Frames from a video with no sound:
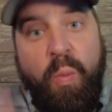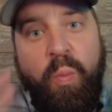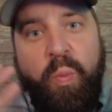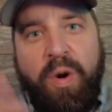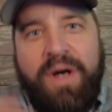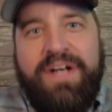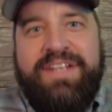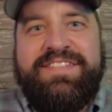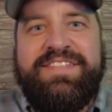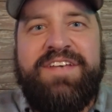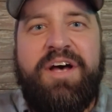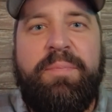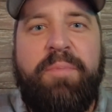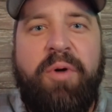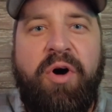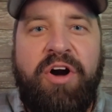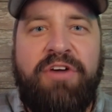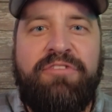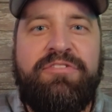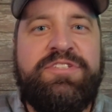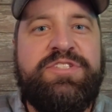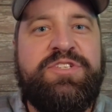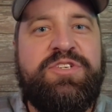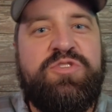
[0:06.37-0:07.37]
What is up,
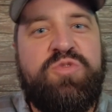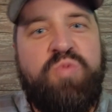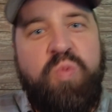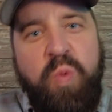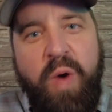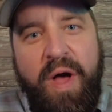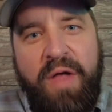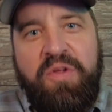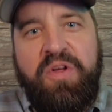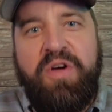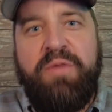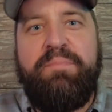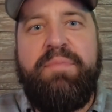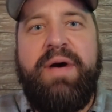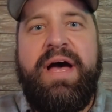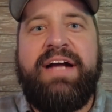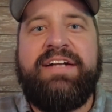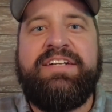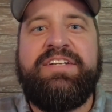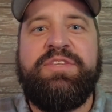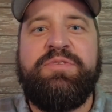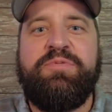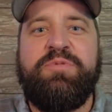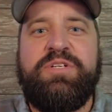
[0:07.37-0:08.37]
harvesters? Welcome
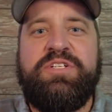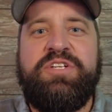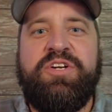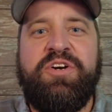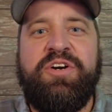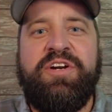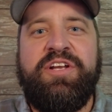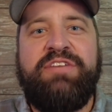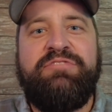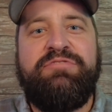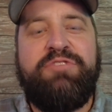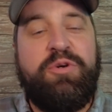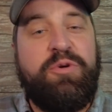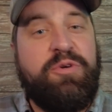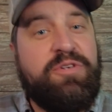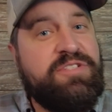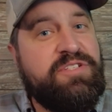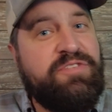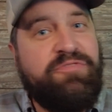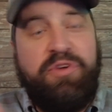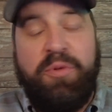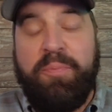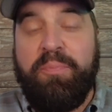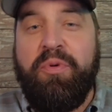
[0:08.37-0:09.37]
back to the returning
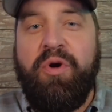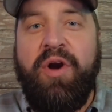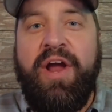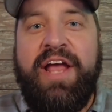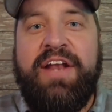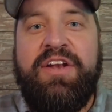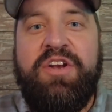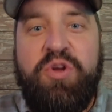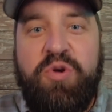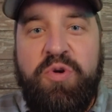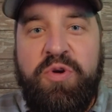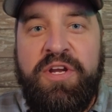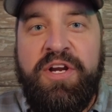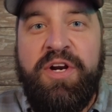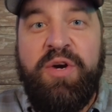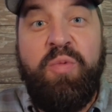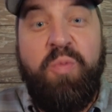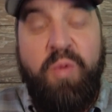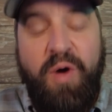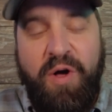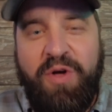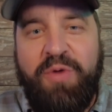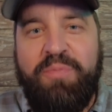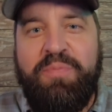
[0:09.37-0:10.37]
viewers. If you're brand new here,
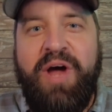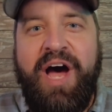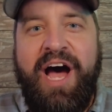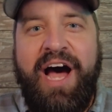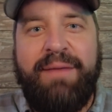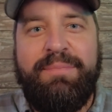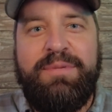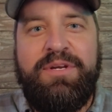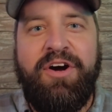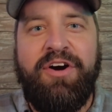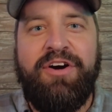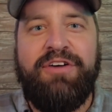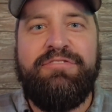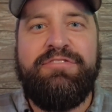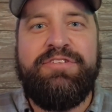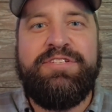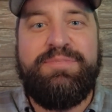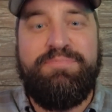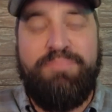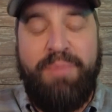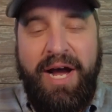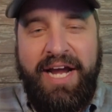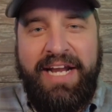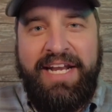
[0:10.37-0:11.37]
welcome to Hobby
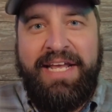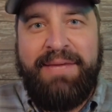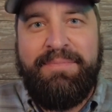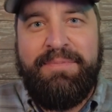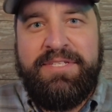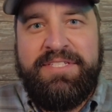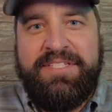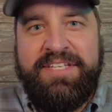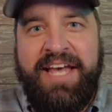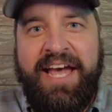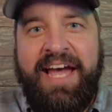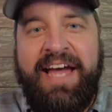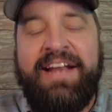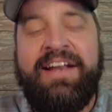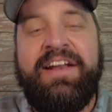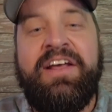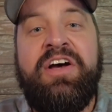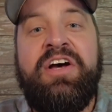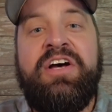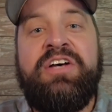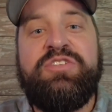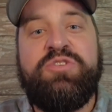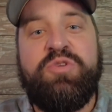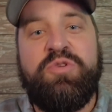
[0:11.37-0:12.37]
Harvest. My name is Ken.
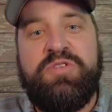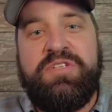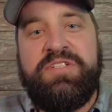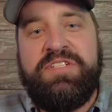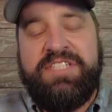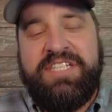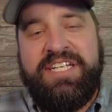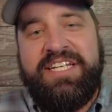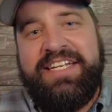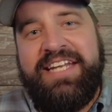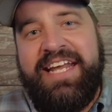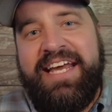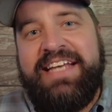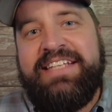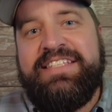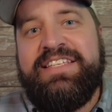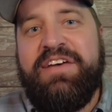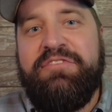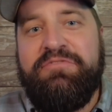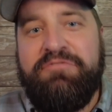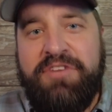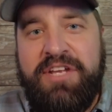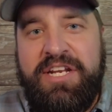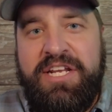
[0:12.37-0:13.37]
So in today's
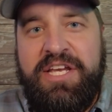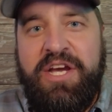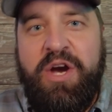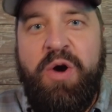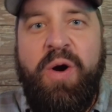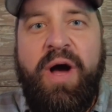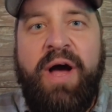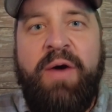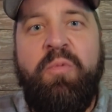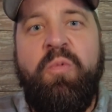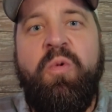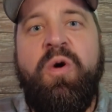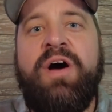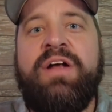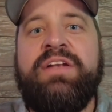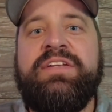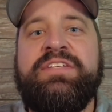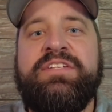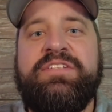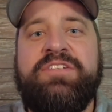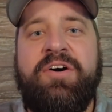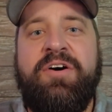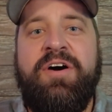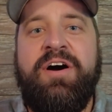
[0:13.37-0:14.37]
video, I want
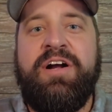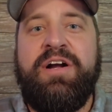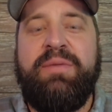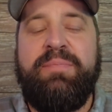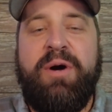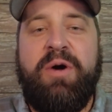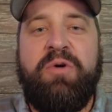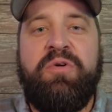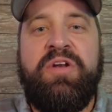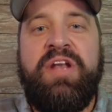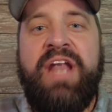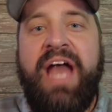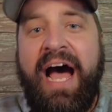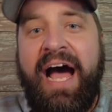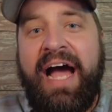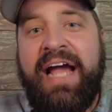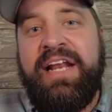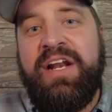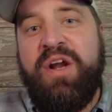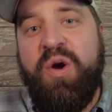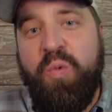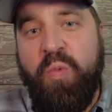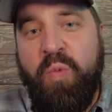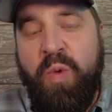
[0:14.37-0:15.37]
to talk about
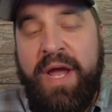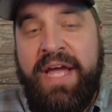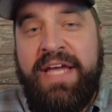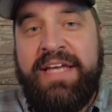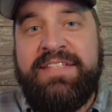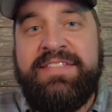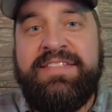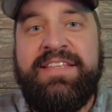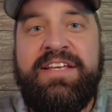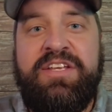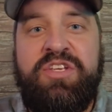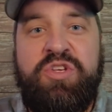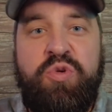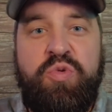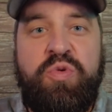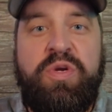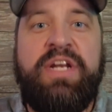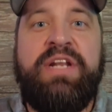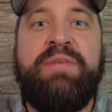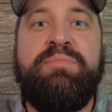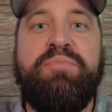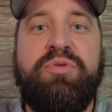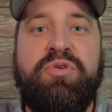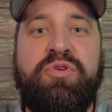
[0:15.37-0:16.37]
9 ways that you
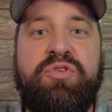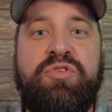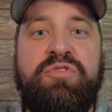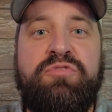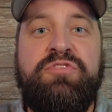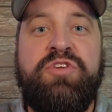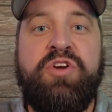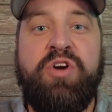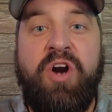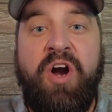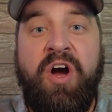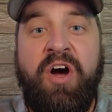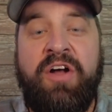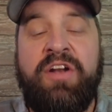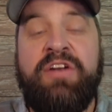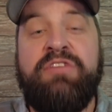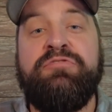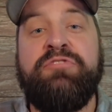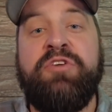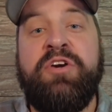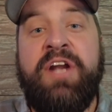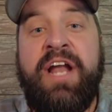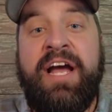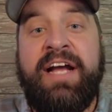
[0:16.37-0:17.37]
can improve your hunt
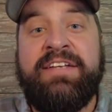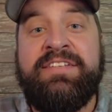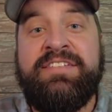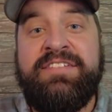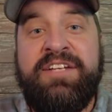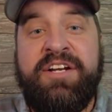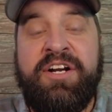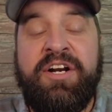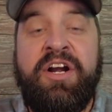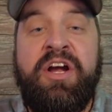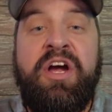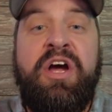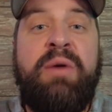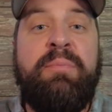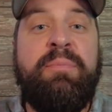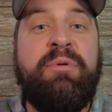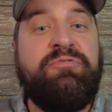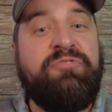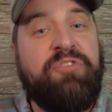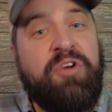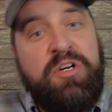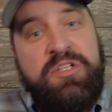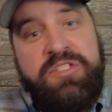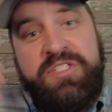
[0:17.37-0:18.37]
for next year.
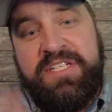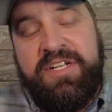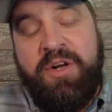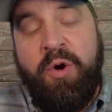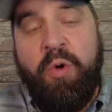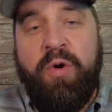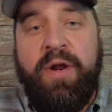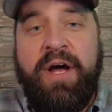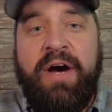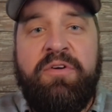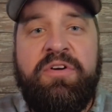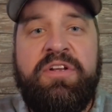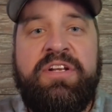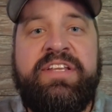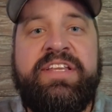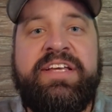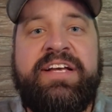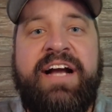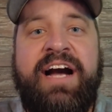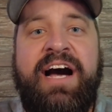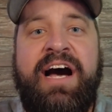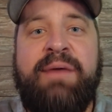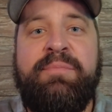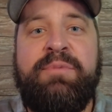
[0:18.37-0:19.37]
But first, go down into the
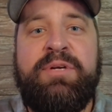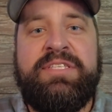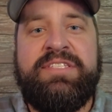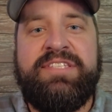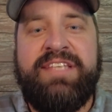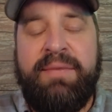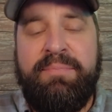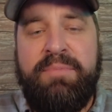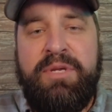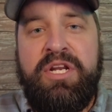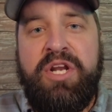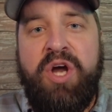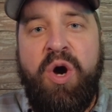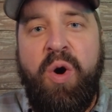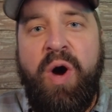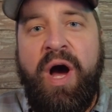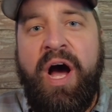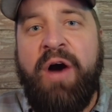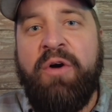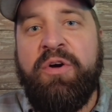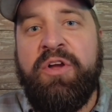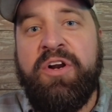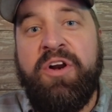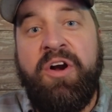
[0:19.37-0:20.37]
comments. Let me know
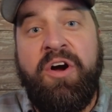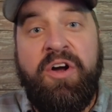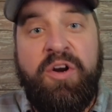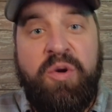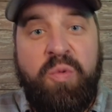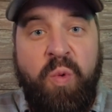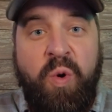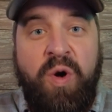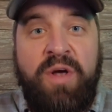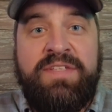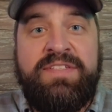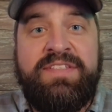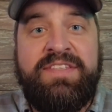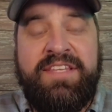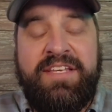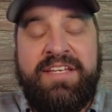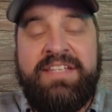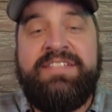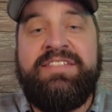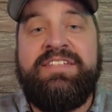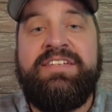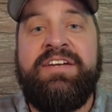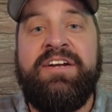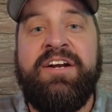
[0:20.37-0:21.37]
how your hunt was
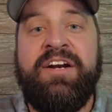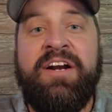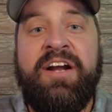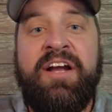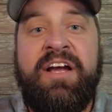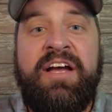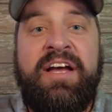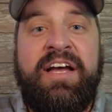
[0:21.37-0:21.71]
this year.